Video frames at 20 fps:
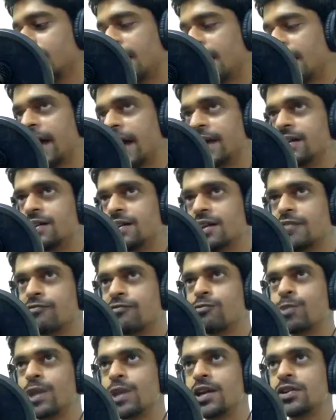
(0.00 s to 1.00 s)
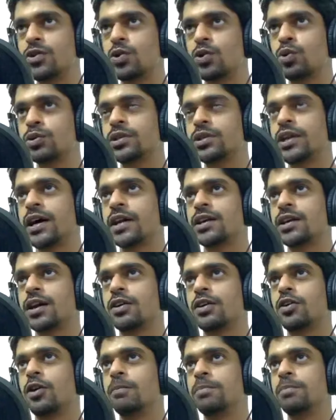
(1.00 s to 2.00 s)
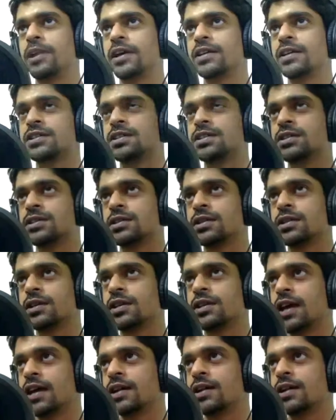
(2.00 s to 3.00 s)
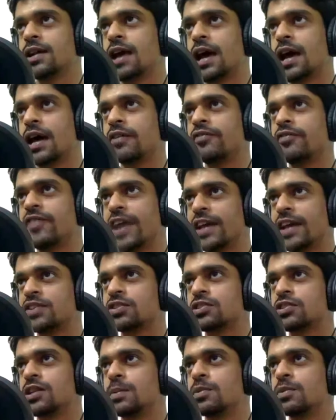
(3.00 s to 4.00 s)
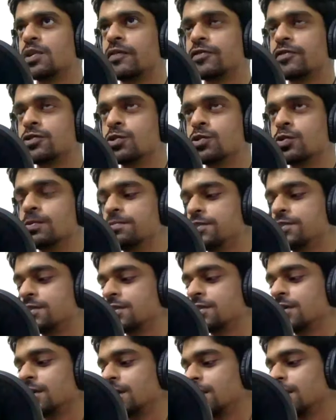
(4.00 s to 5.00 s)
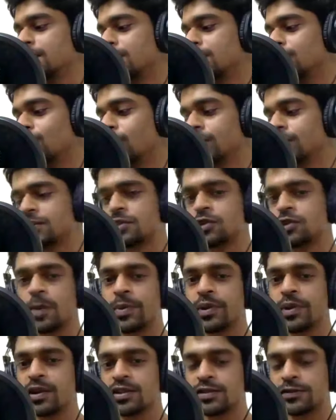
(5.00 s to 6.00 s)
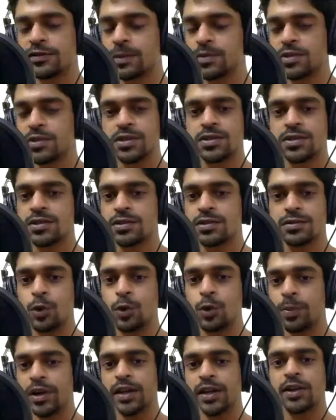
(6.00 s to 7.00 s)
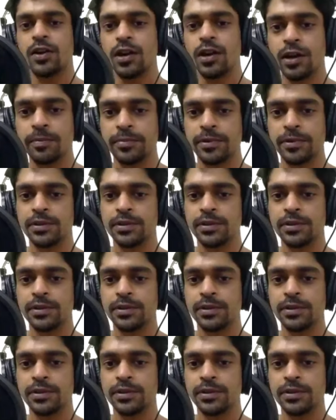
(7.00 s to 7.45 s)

And if we know that a complex can have X number of tombs, what's stopping us from just opening it all up?